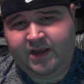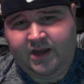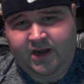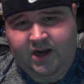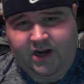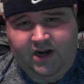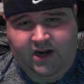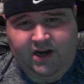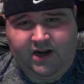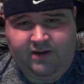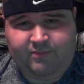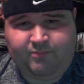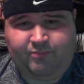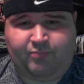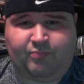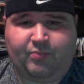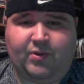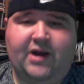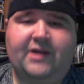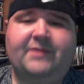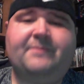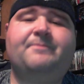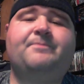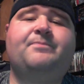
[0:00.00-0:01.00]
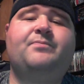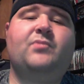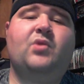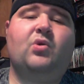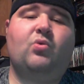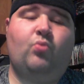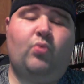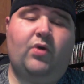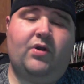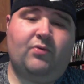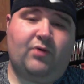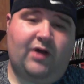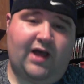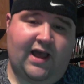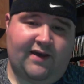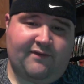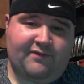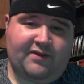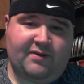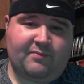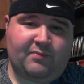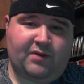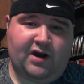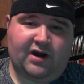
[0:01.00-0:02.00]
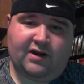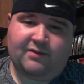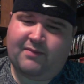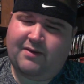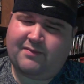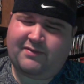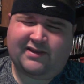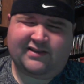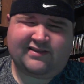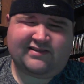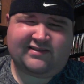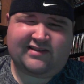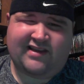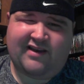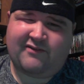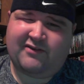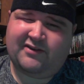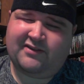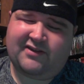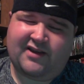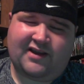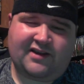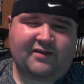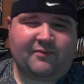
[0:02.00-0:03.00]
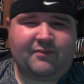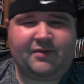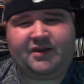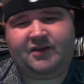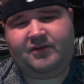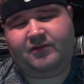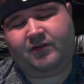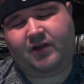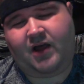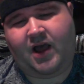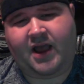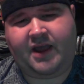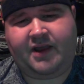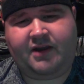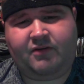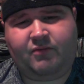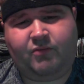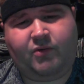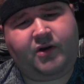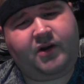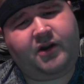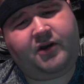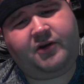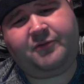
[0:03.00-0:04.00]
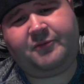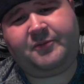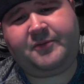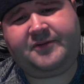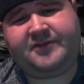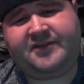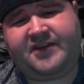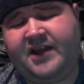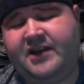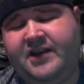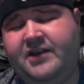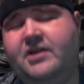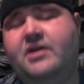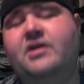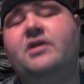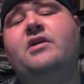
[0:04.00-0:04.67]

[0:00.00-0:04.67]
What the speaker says: But we will have them on maybe the 7th. I could be lying 100%.